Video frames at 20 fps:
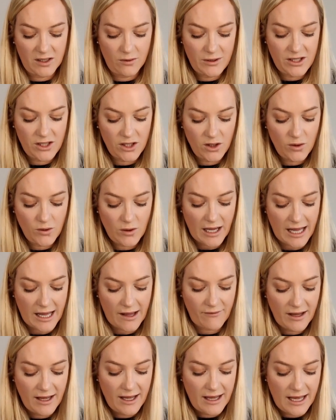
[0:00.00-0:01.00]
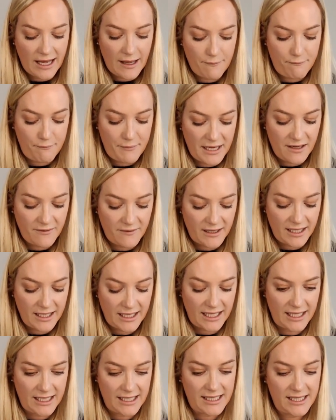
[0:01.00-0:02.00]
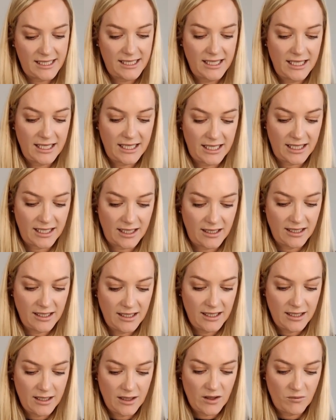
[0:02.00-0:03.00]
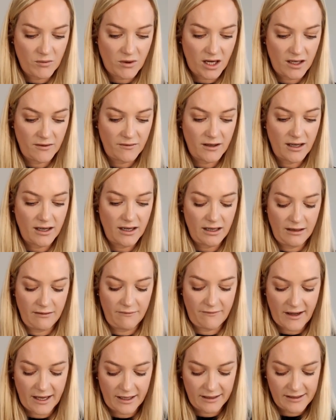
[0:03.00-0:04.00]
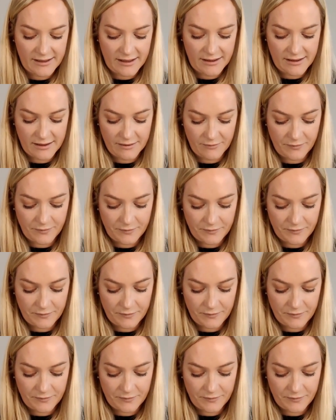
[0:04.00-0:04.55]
we do have a bit of a hint here, part of our lymphatic system.